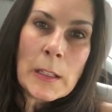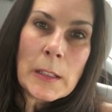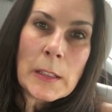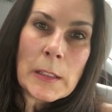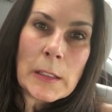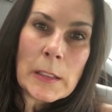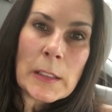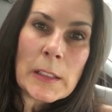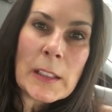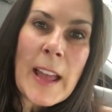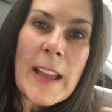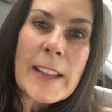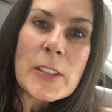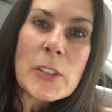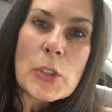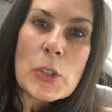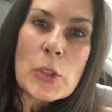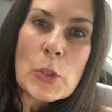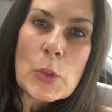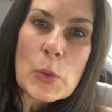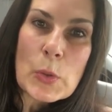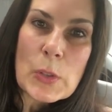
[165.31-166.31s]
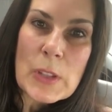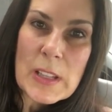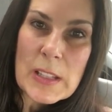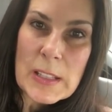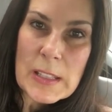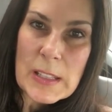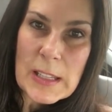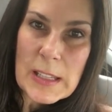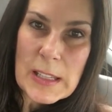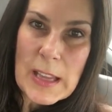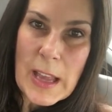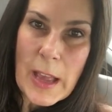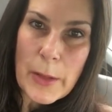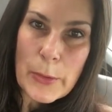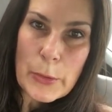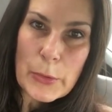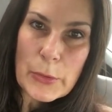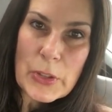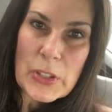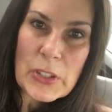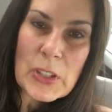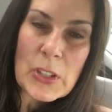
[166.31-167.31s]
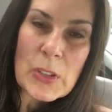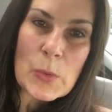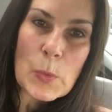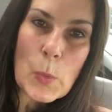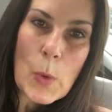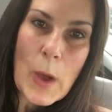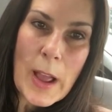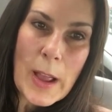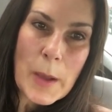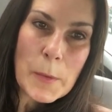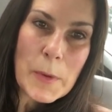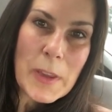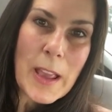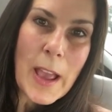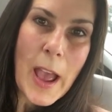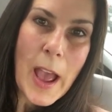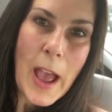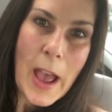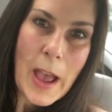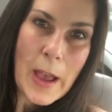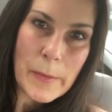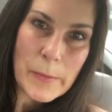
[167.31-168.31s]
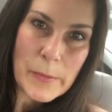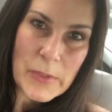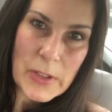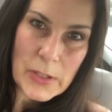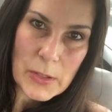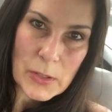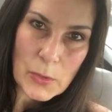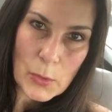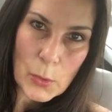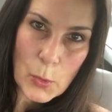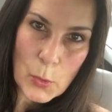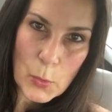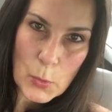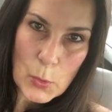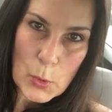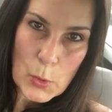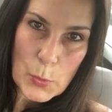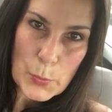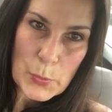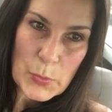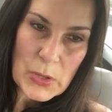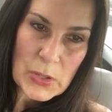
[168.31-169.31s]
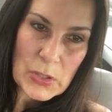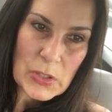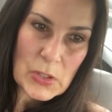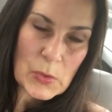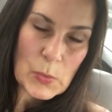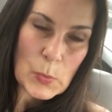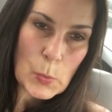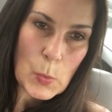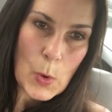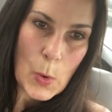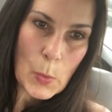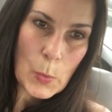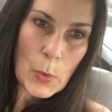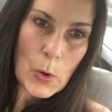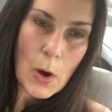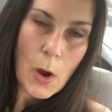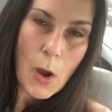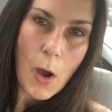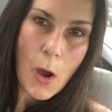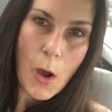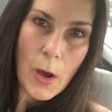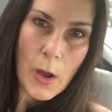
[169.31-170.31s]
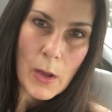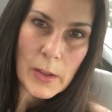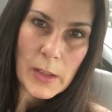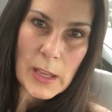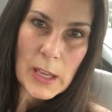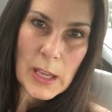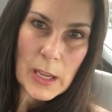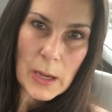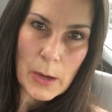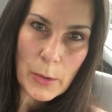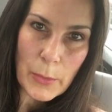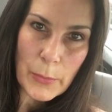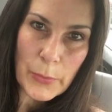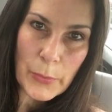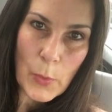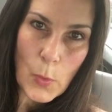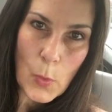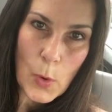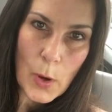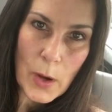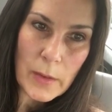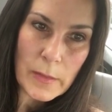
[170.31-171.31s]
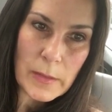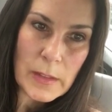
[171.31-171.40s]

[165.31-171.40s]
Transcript: let's do this together. This is why we have this group. This is what we're all here for.